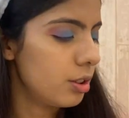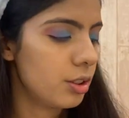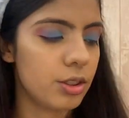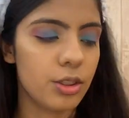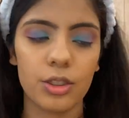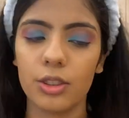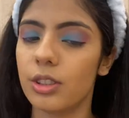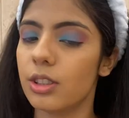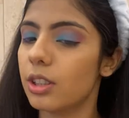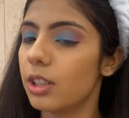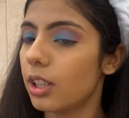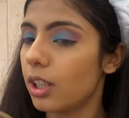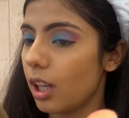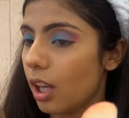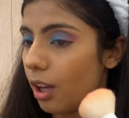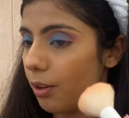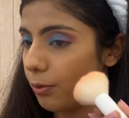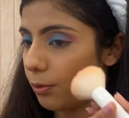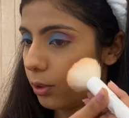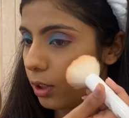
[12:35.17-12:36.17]
Just
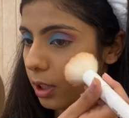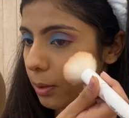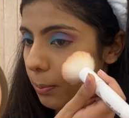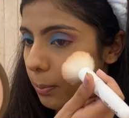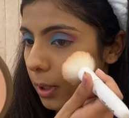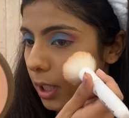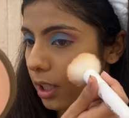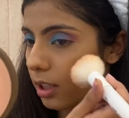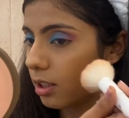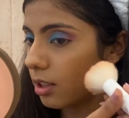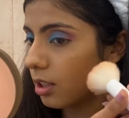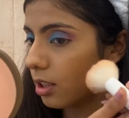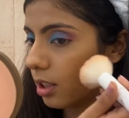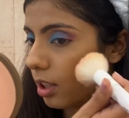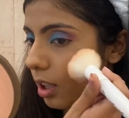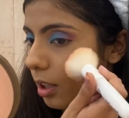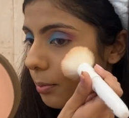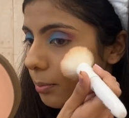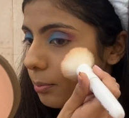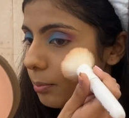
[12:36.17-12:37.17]
carefully place
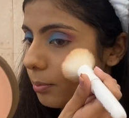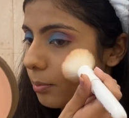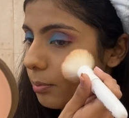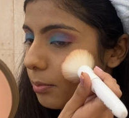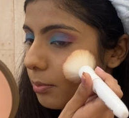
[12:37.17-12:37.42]
some.